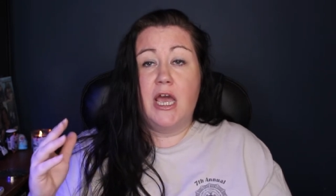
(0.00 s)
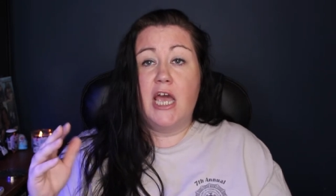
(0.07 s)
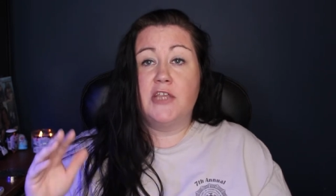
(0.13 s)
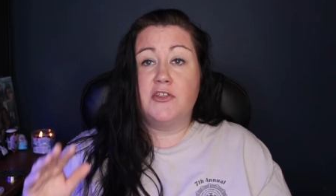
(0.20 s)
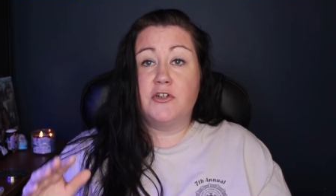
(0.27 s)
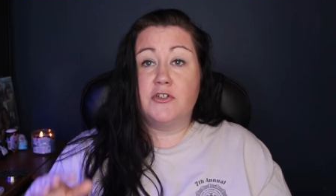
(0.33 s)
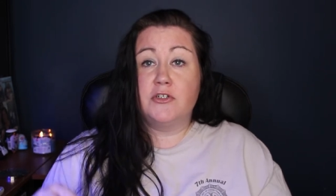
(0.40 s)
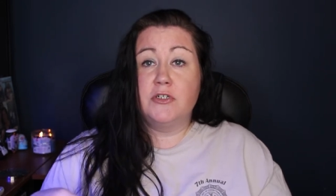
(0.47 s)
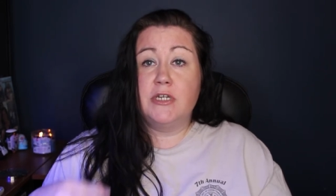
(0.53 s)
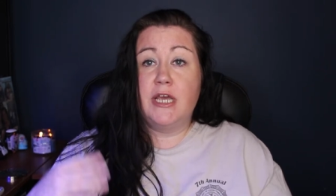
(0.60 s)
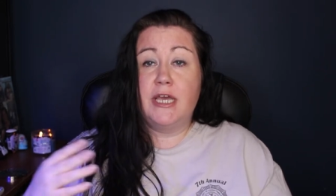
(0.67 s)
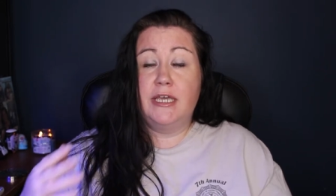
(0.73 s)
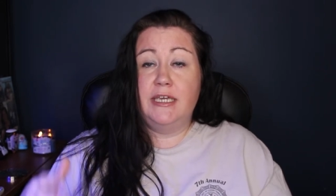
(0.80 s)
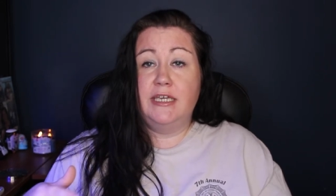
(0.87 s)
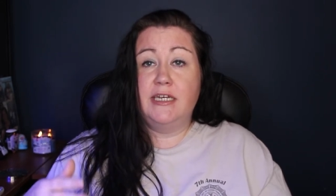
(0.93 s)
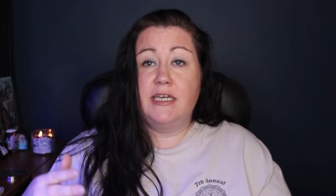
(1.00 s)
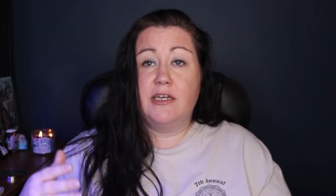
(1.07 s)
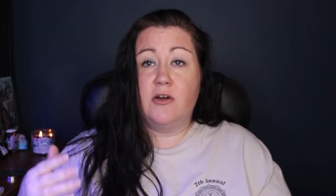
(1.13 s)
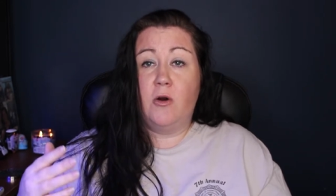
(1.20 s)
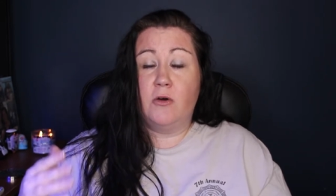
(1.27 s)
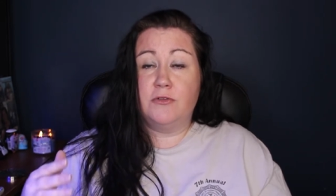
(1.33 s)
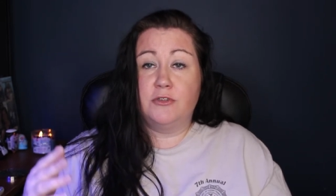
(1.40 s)
and they're good at
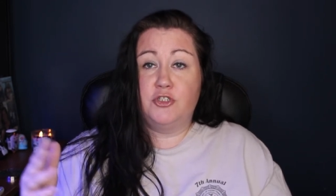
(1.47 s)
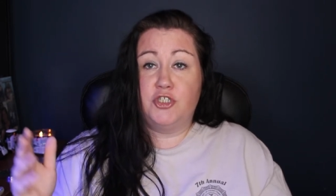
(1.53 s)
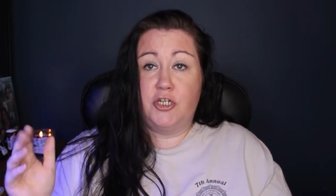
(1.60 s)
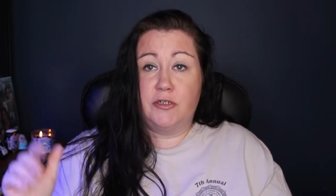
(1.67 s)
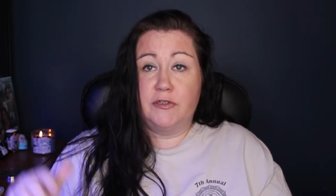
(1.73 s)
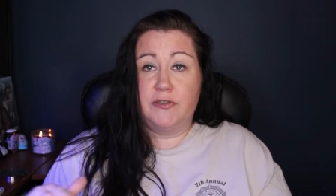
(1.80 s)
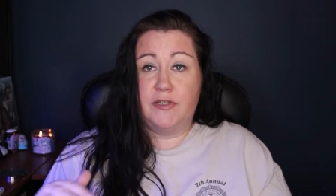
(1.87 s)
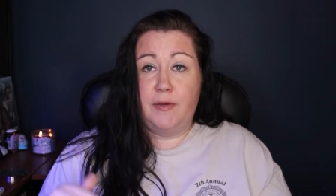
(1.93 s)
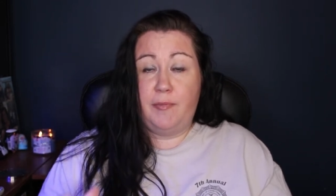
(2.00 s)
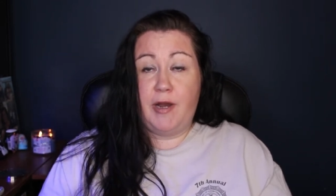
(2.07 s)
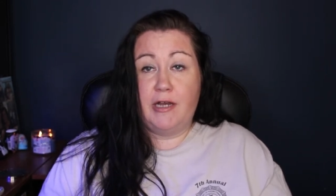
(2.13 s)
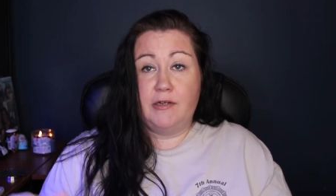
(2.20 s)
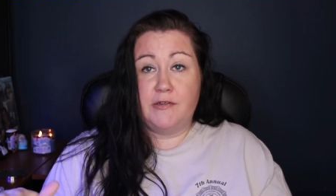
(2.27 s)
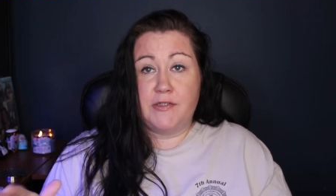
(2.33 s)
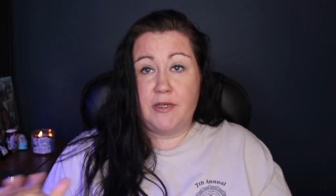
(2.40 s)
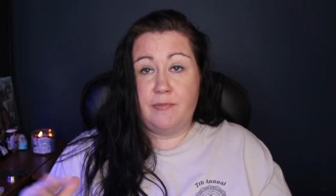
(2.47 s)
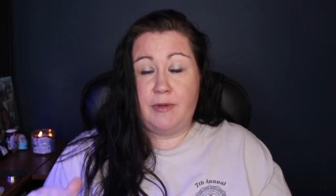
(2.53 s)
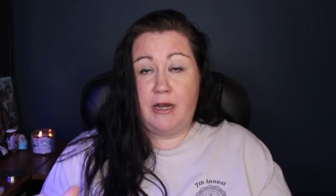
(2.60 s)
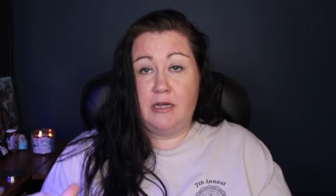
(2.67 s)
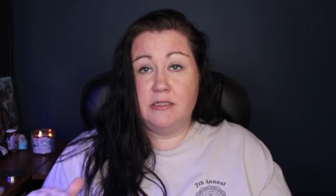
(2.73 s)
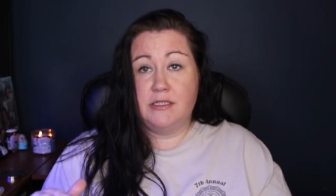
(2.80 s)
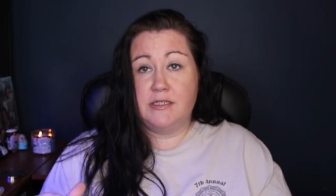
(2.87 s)
eating all the junk that piles up
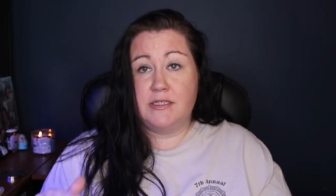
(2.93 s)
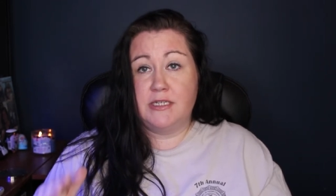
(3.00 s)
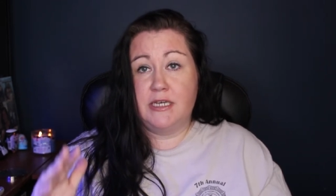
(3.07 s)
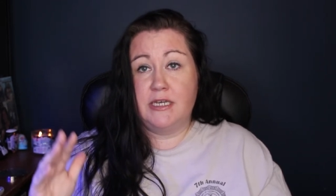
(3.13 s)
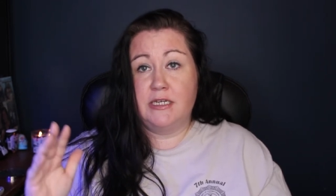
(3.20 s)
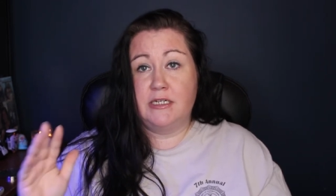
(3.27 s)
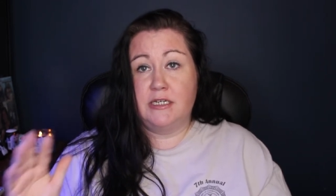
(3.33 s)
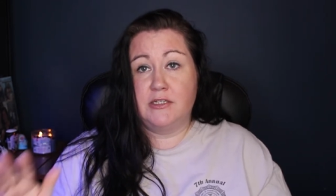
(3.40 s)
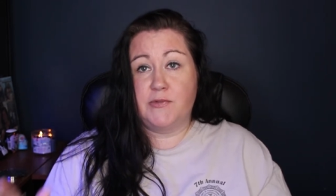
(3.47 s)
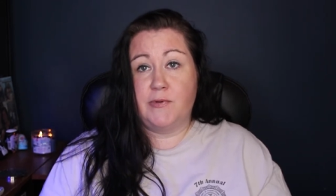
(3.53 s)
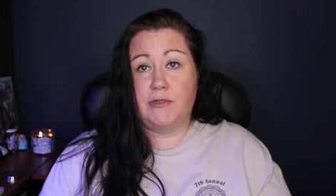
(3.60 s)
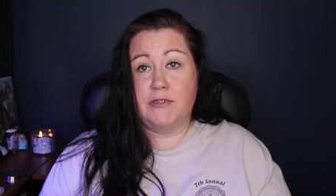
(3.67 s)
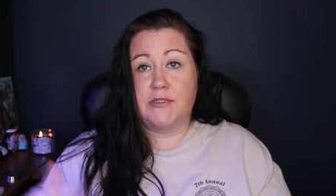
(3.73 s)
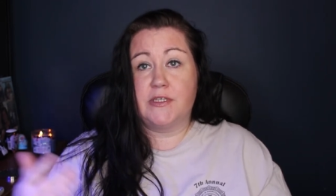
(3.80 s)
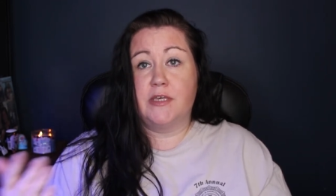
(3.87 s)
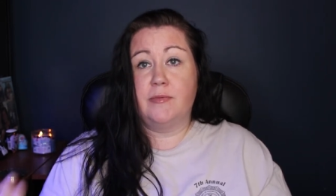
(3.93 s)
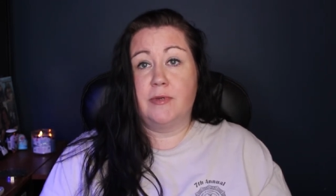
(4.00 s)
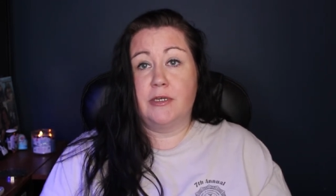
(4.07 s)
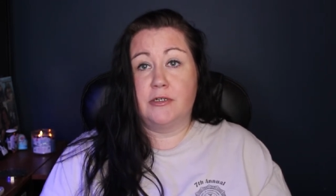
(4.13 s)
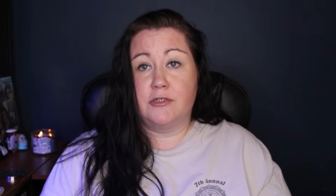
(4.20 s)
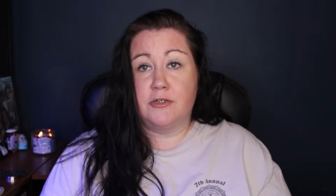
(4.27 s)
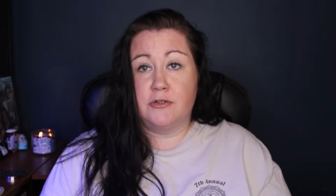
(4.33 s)
on the sand as well as
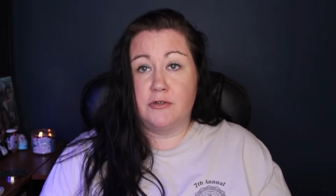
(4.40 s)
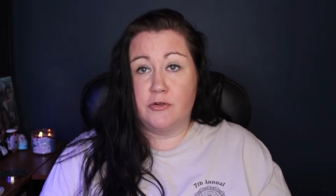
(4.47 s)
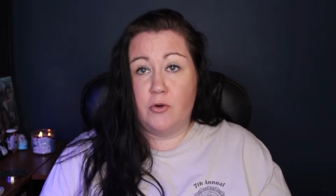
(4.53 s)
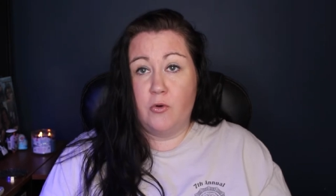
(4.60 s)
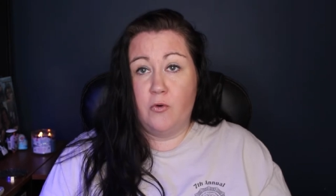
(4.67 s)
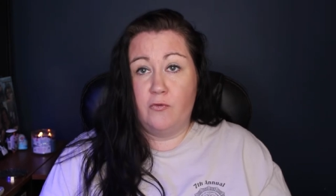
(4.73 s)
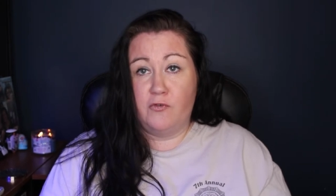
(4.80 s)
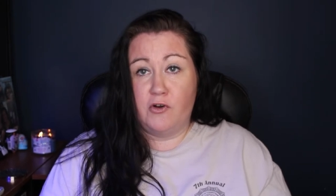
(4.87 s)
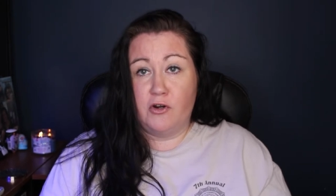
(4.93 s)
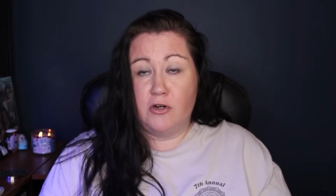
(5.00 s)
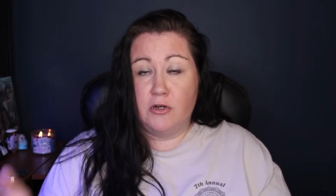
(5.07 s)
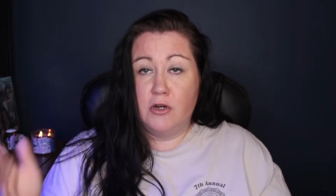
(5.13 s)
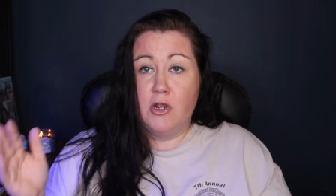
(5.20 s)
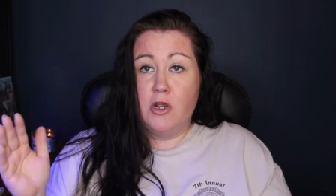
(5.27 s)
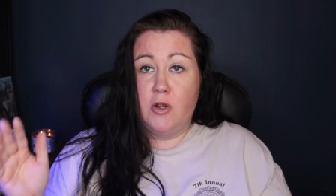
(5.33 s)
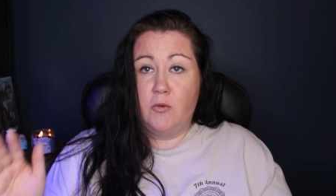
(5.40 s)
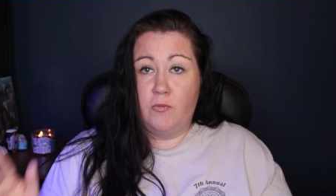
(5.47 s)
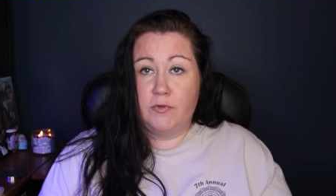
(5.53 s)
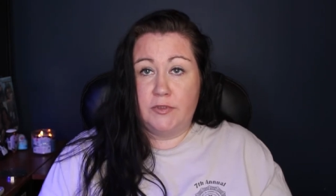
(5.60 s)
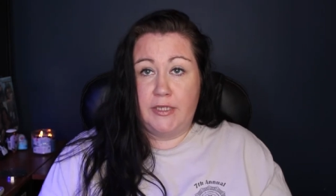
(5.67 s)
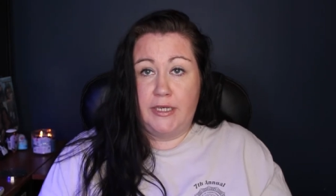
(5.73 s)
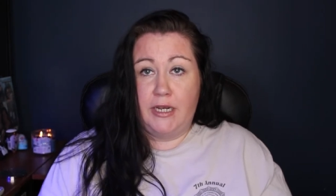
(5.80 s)
keeping it turned over
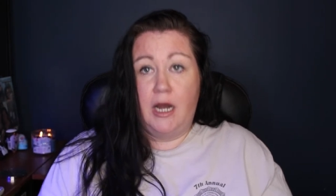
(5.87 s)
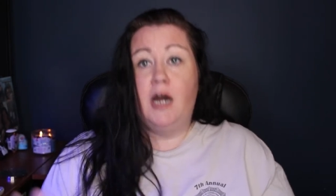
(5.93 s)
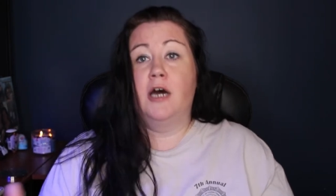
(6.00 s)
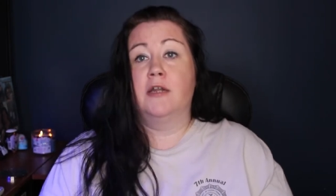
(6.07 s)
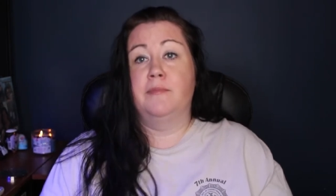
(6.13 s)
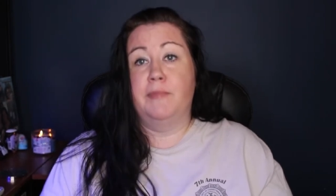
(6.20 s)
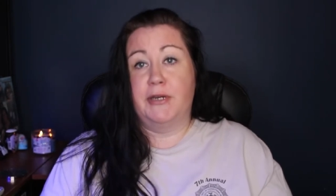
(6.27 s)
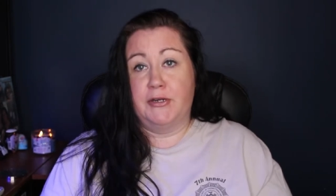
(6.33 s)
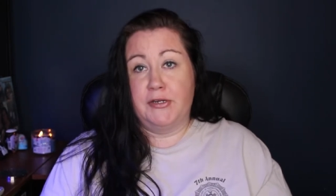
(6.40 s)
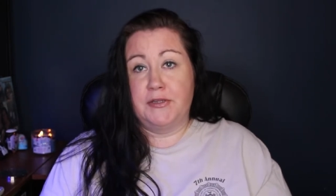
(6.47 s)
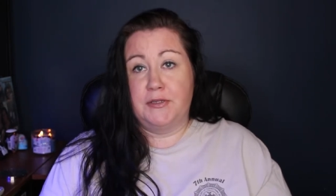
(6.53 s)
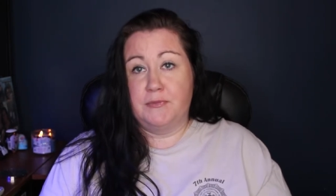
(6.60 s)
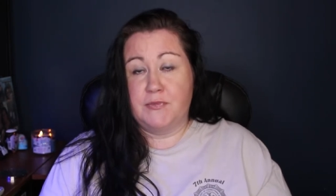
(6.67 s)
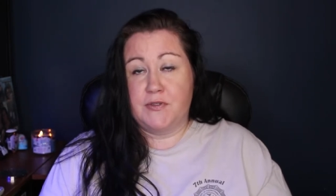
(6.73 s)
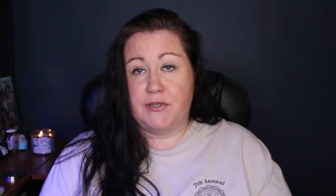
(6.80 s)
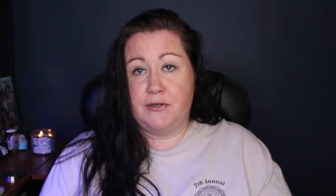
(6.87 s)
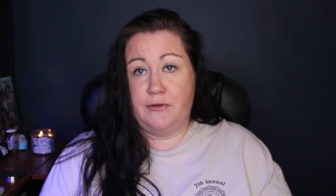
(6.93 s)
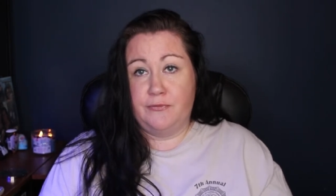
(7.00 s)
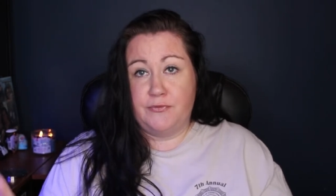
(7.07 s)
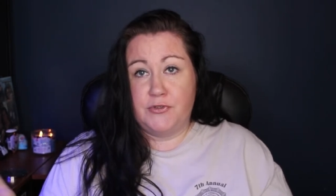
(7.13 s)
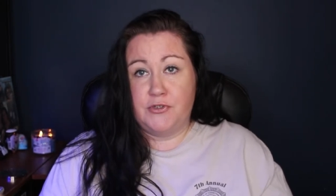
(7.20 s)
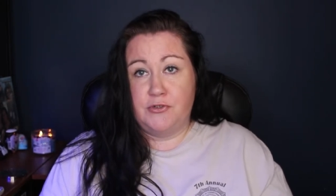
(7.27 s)
when they unbury
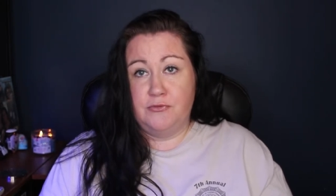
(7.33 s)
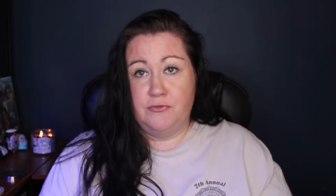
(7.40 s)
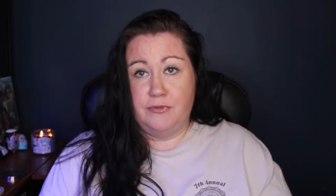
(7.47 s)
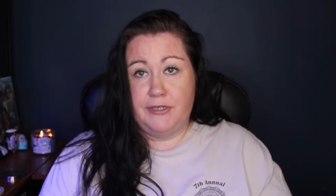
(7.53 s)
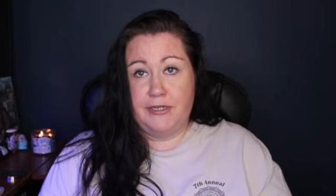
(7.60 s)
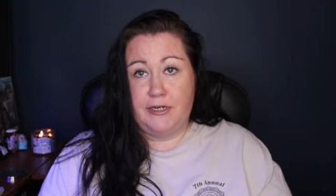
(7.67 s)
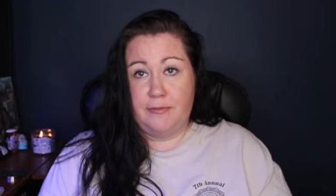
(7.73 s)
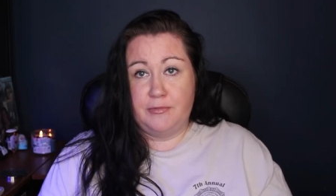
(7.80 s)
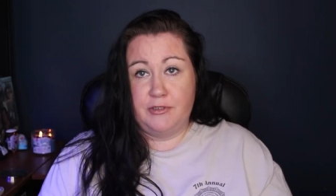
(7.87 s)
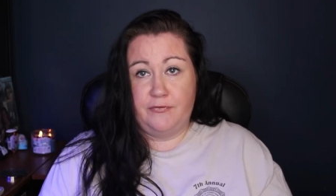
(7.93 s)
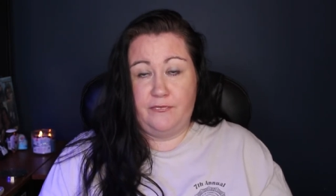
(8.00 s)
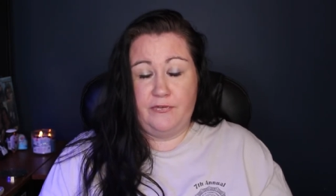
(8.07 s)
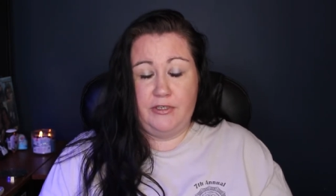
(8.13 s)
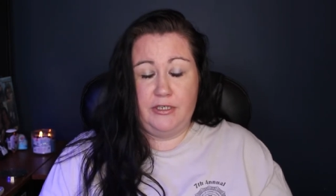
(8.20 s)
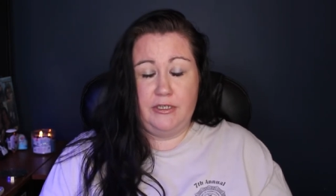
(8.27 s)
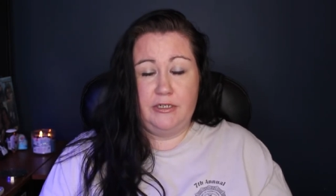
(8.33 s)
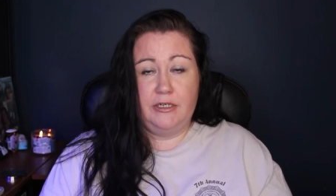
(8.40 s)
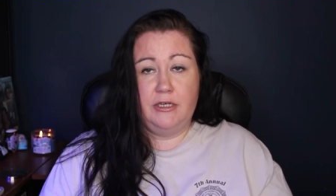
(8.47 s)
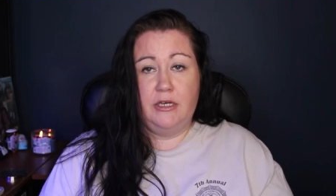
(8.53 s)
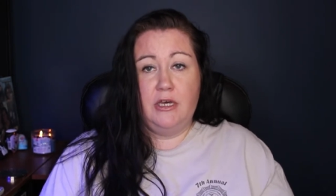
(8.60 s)
themselves to get up to feed.